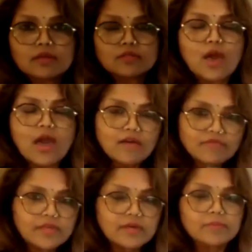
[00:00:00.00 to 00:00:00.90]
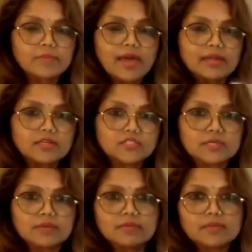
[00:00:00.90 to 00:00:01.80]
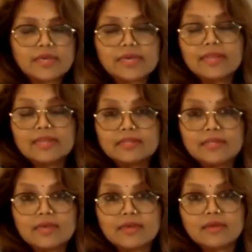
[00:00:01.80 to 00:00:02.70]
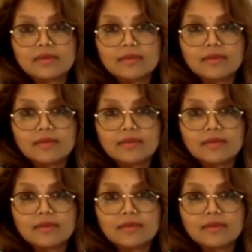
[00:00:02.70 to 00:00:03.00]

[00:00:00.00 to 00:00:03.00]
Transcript: to have the energy, the yin and yin,